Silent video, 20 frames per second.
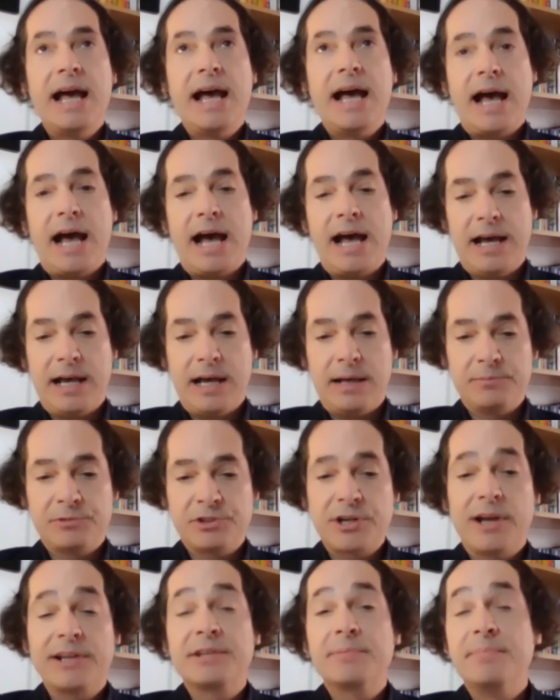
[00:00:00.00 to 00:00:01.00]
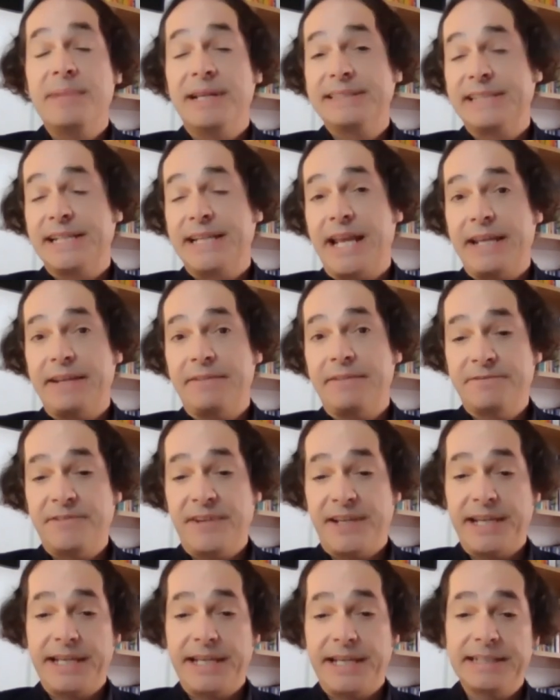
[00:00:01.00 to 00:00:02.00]
trying to mitigate
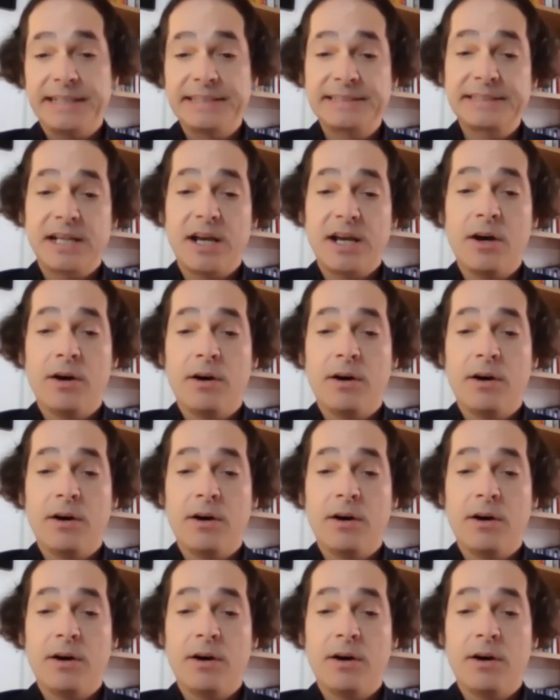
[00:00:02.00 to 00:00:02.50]
fears